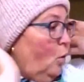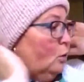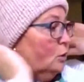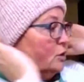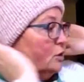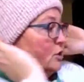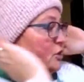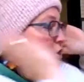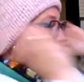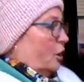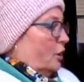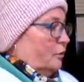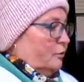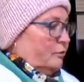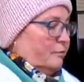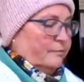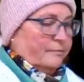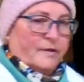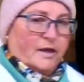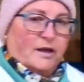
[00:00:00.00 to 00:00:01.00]

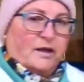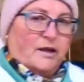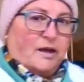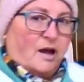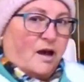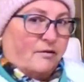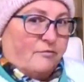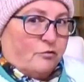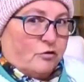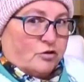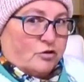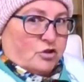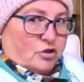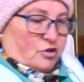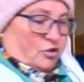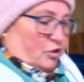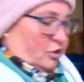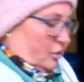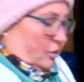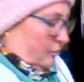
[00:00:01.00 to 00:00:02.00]
also, and now I've got to
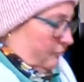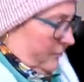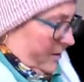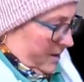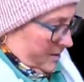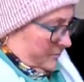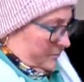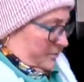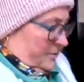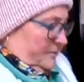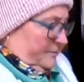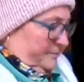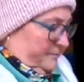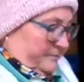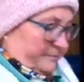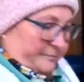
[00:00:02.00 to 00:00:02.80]
turn around,